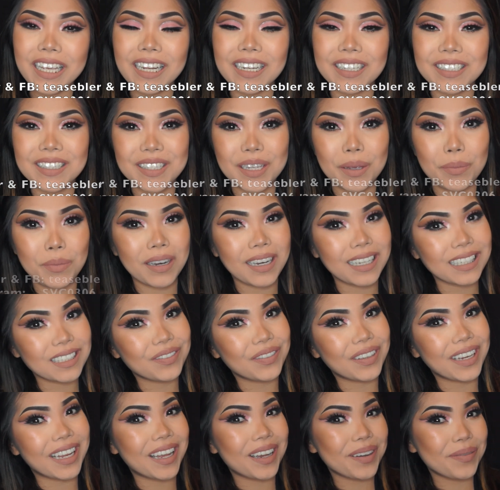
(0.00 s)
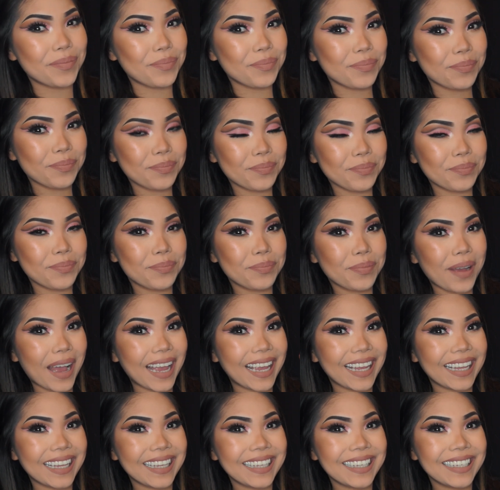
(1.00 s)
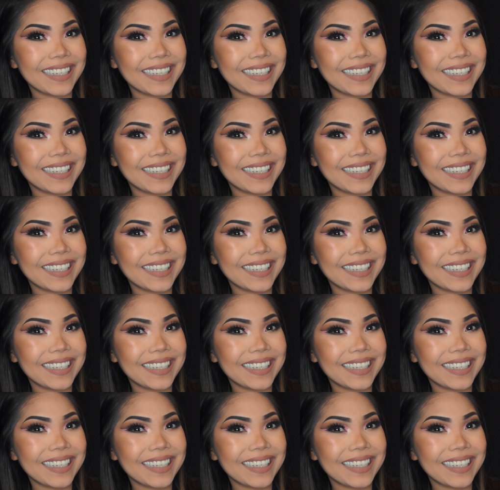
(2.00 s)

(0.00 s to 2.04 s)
and I'll see you in my next video. Bye!